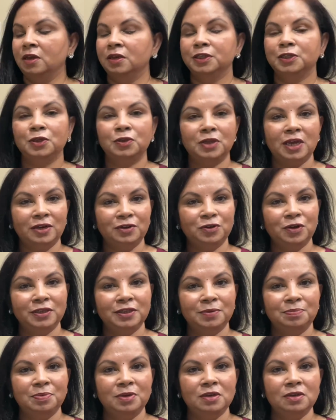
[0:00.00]
So that
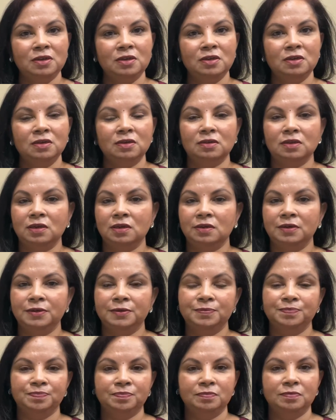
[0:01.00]
recipe,
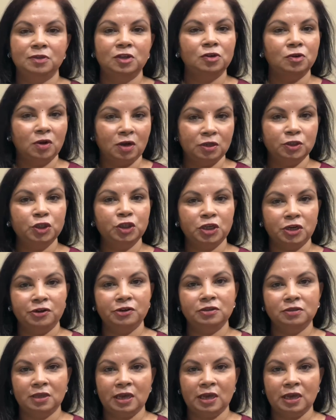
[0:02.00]
I'll share